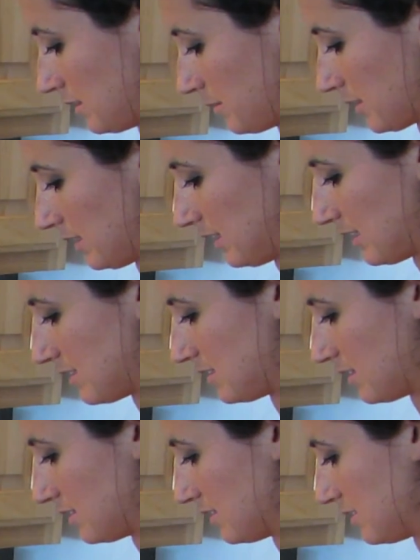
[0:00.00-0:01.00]
We're going to let that
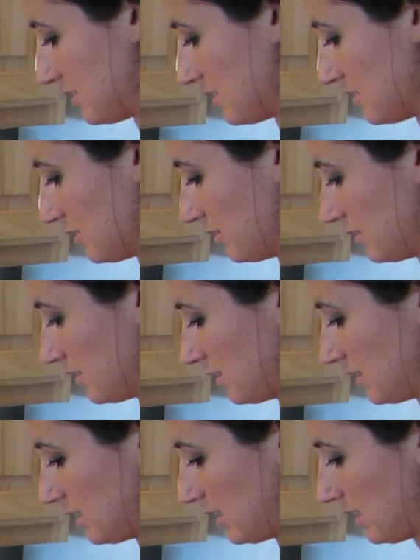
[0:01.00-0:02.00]
start to sizzle.
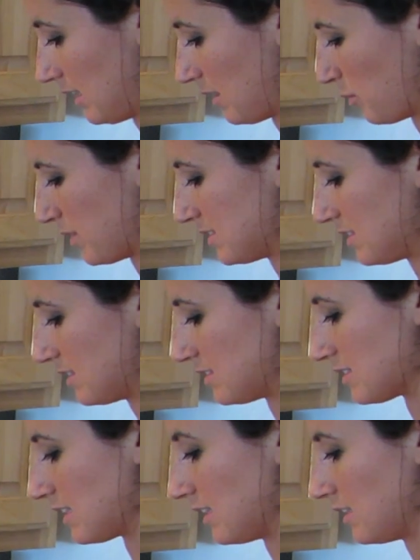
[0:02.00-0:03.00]
And once the
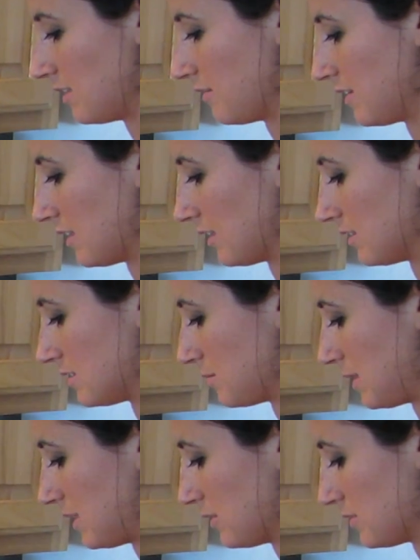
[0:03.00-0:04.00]
skin of the
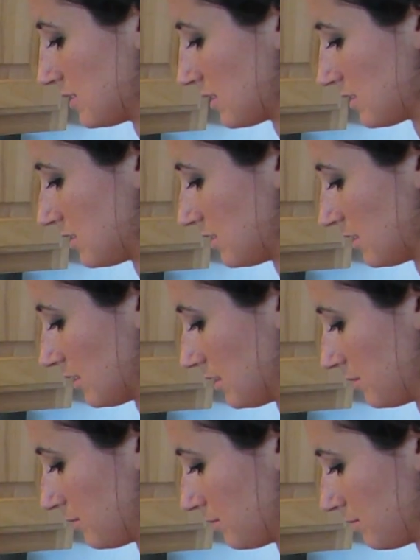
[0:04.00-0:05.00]
tomatoes starts to
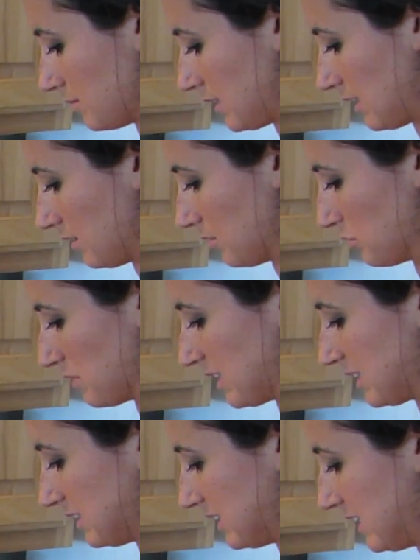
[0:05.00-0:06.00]
get a little
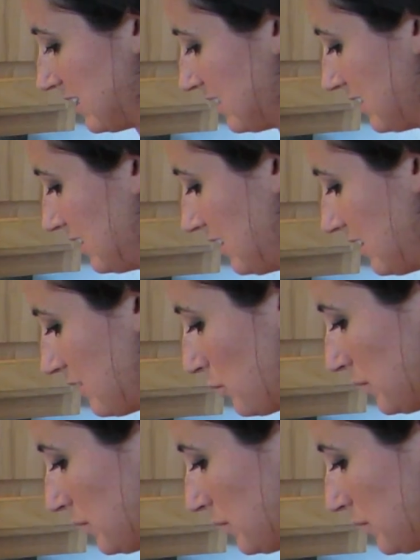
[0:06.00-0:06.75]
wrinkly and